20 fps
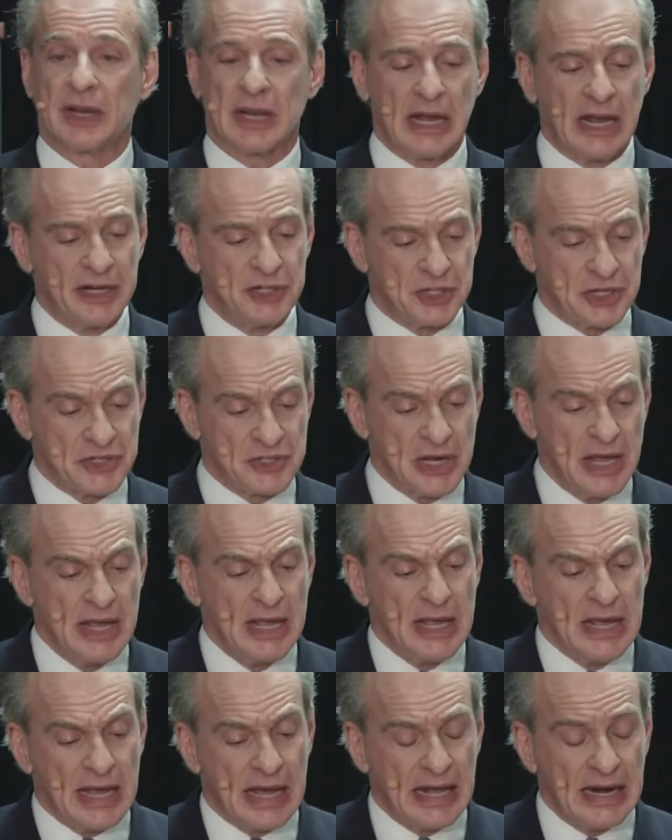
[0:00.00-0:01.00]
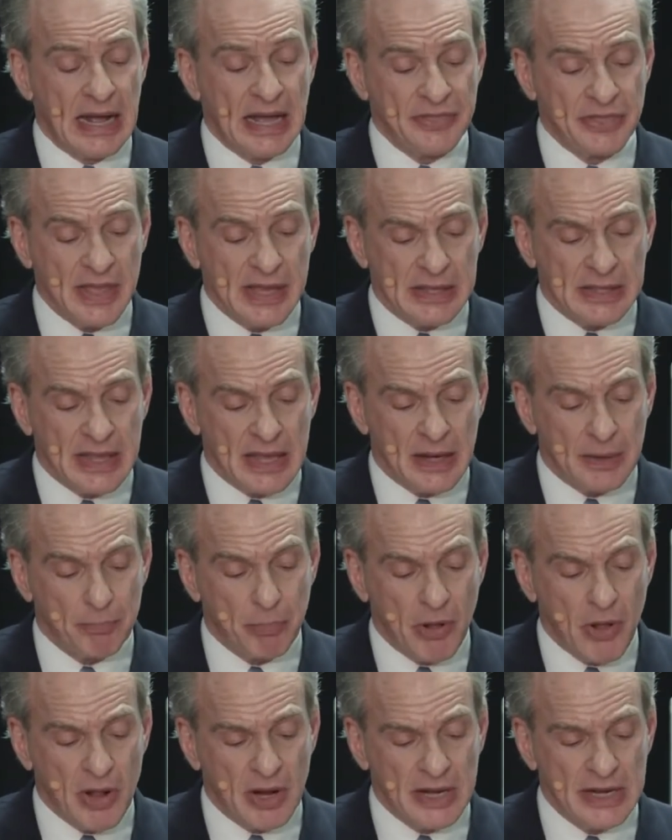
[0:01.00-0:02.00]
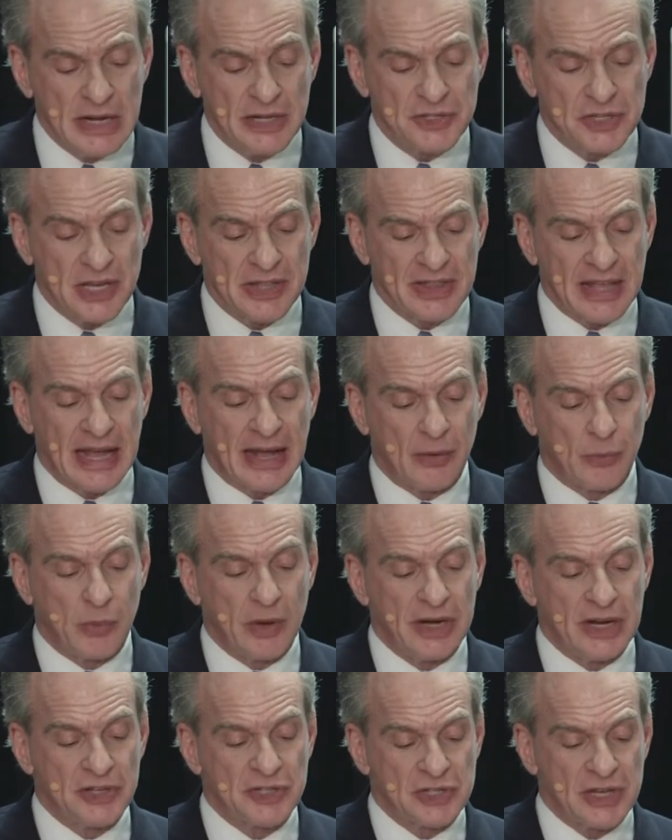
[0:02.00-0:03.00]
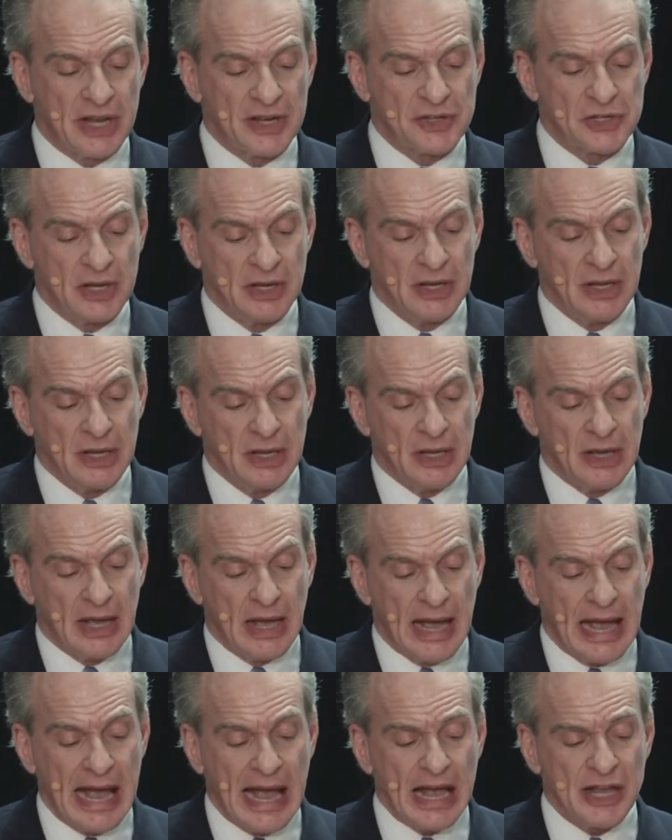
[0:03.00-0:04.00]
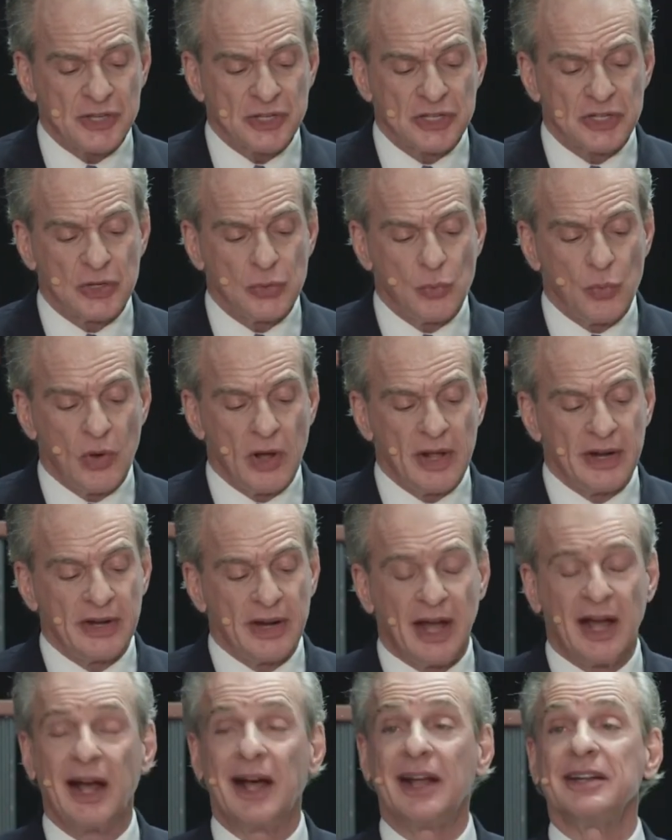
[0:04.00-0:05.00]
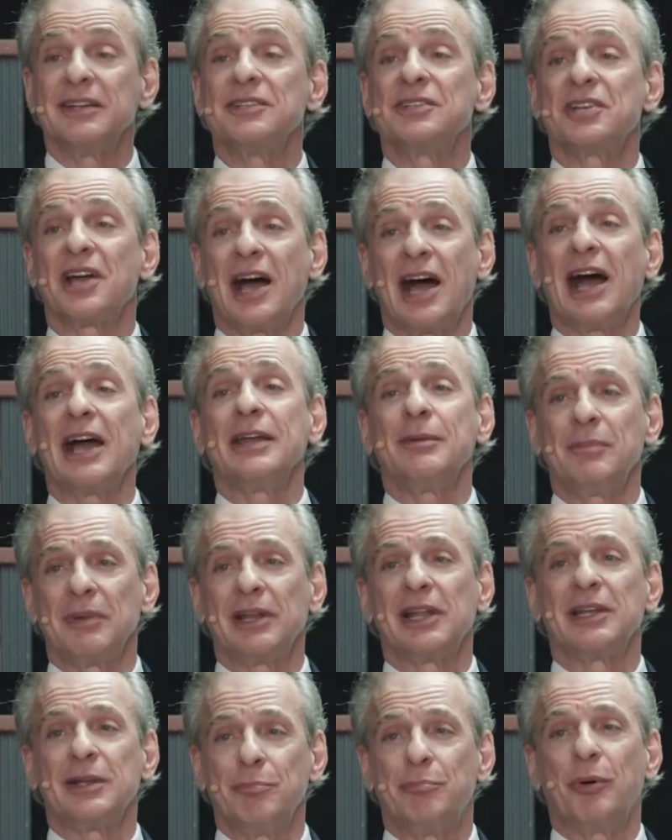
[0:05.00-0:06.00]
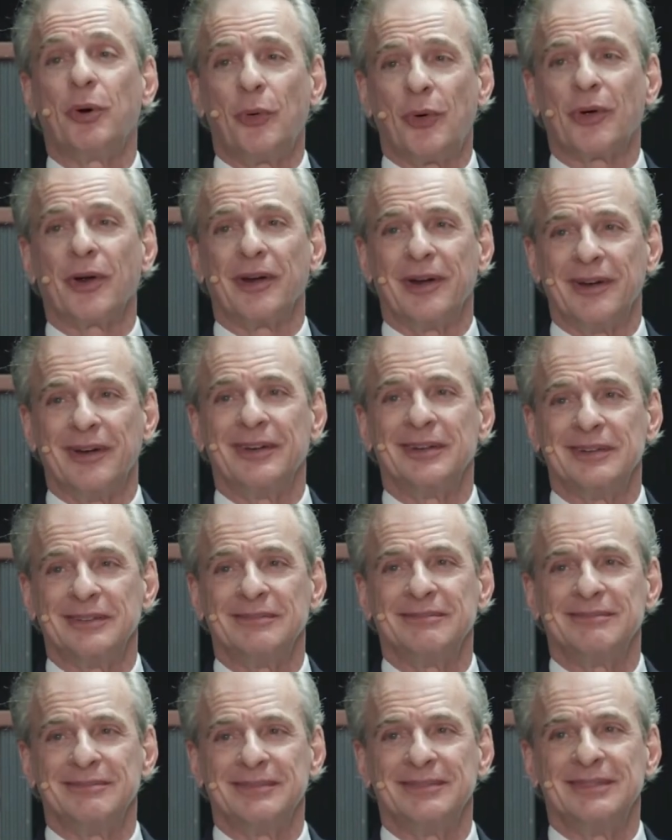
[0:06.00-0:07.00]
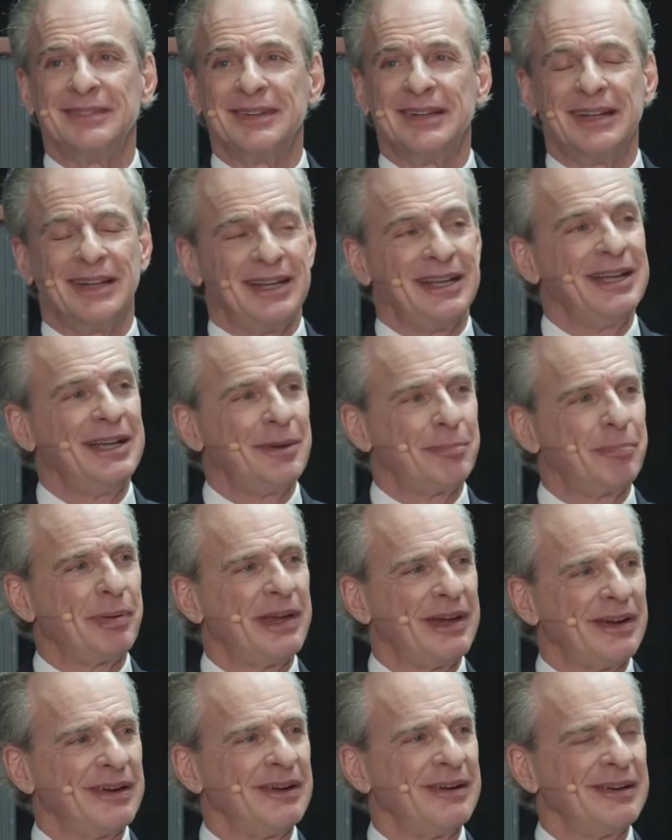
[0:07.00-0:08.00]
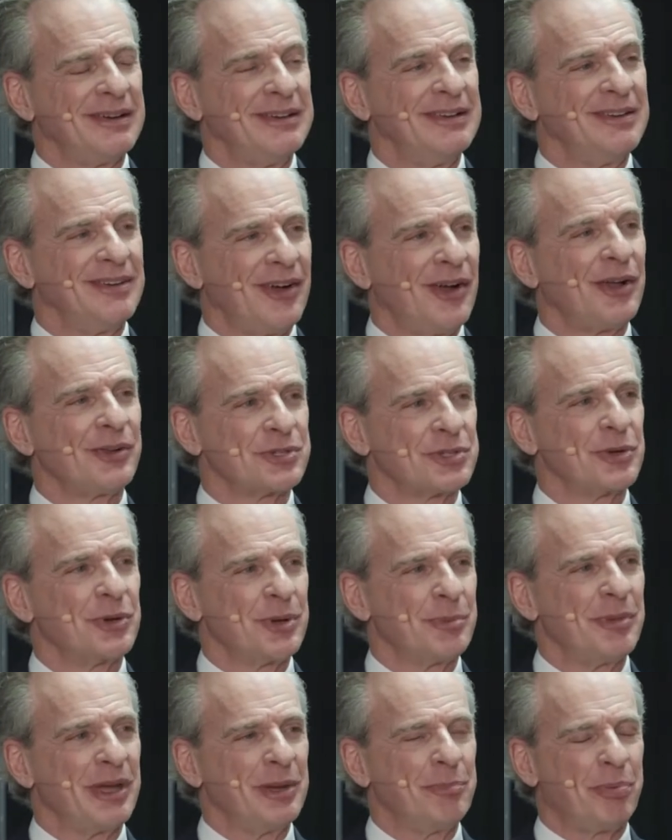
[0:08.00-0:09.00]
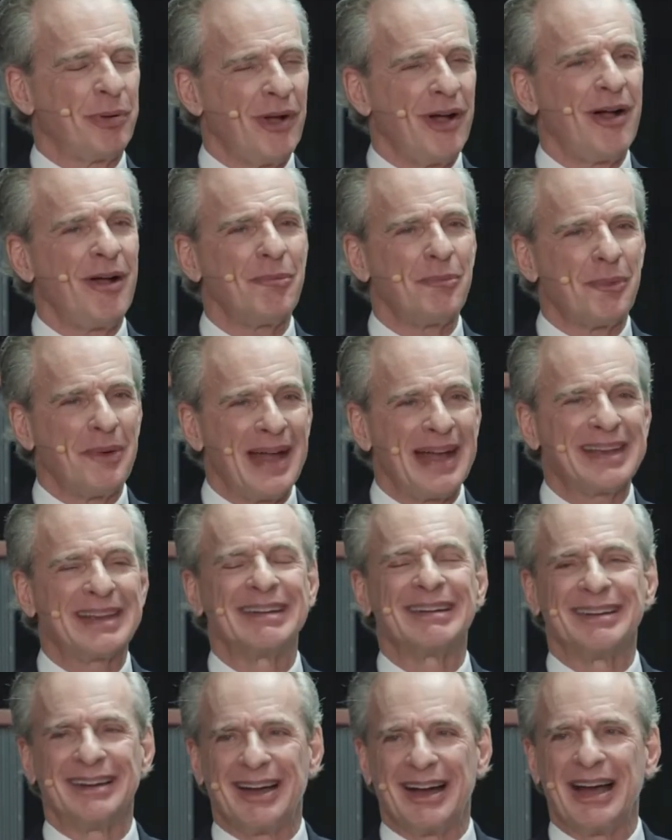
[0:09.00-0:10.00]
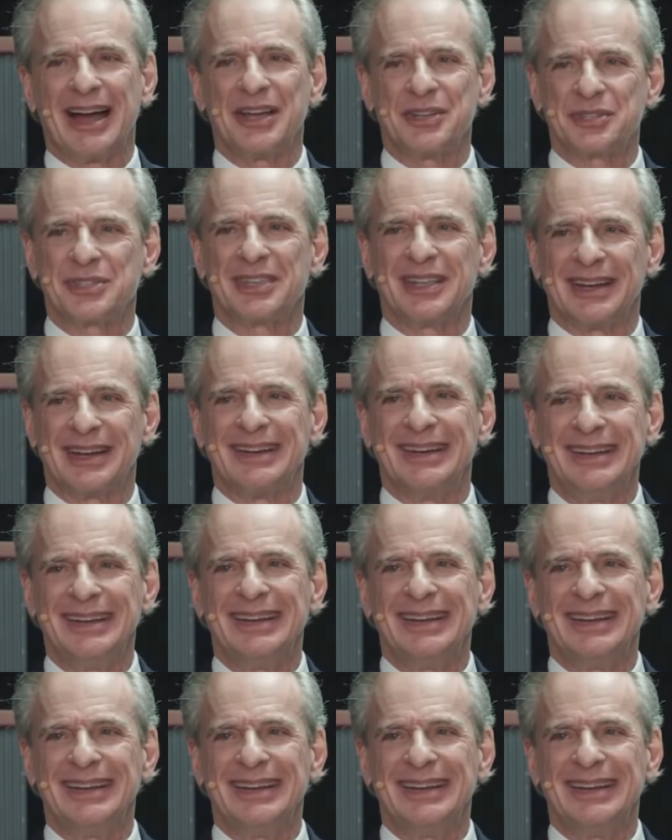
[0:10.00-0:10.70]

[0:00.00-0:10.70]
occasions. And I think that Paul hints at that when he says, As to one untimely born, he appeared also to me. Paul recognized that